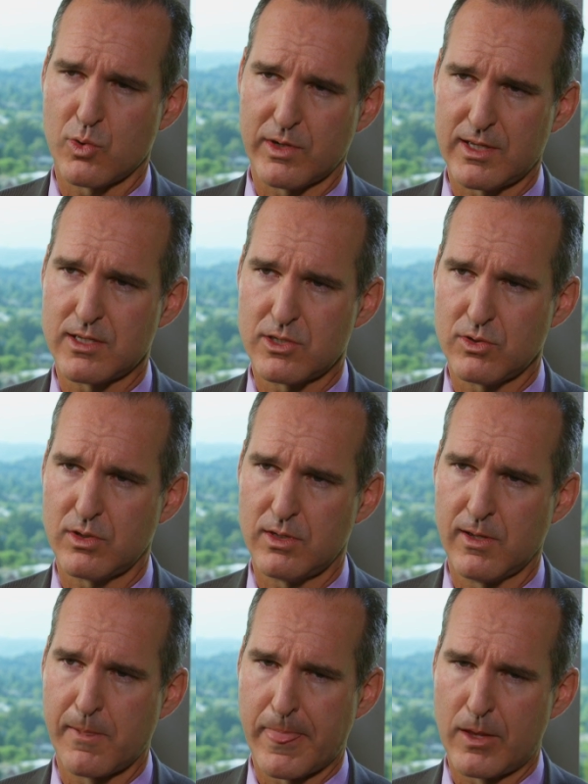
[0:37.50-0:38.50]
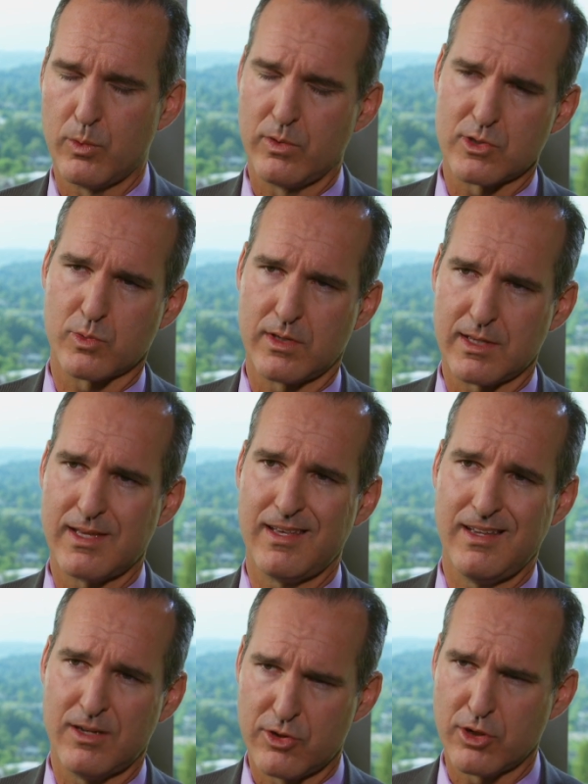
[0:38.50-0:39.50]
going into it really is one of the
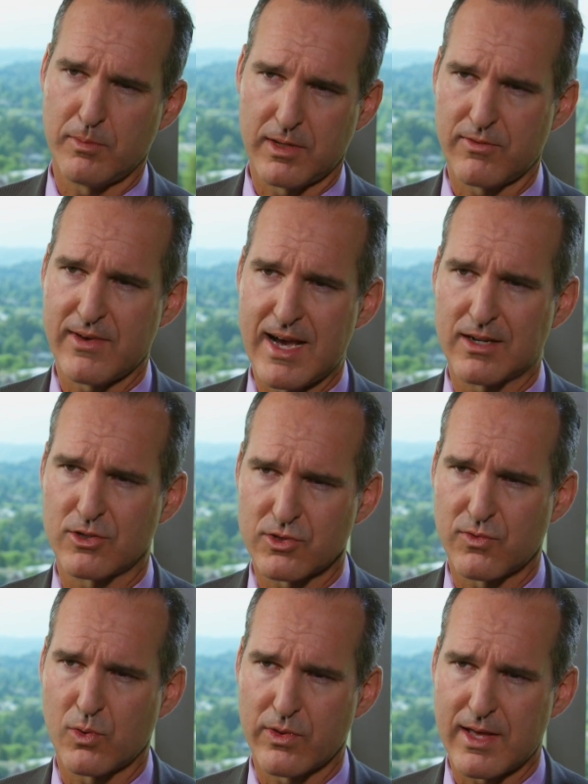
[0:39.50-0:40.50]
key determining factors for